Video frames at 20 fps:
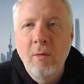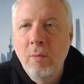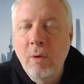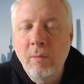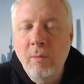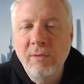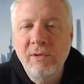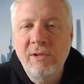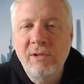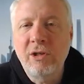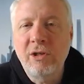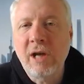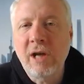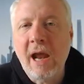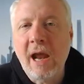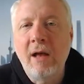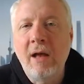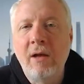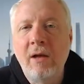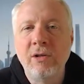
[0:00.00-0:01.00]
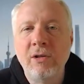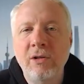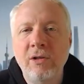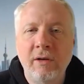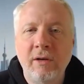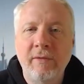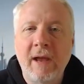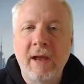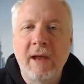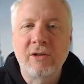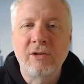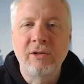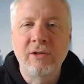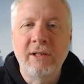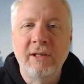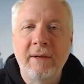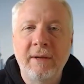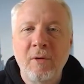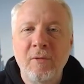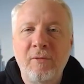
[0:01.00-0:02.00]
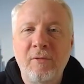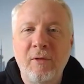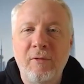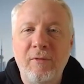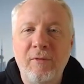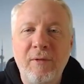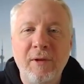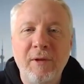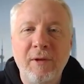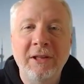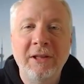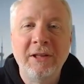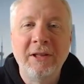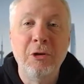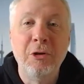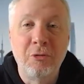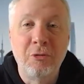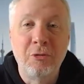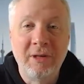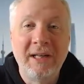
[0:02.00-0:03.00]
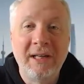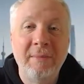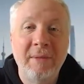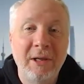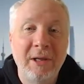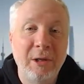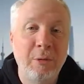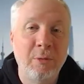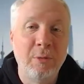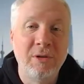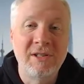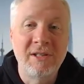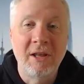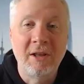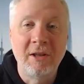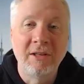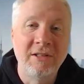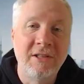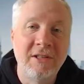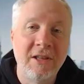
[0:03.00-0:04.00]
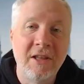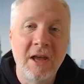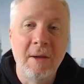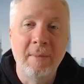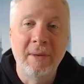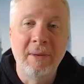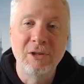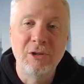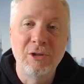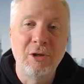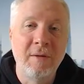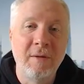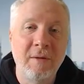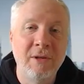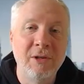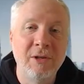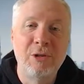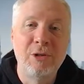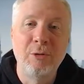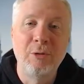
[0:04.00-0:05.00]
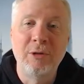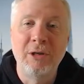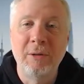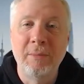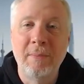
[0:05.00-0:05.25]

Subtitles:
What was the challenge of actually fulfilling the dream that you were selling to them? Because you give them this 2-year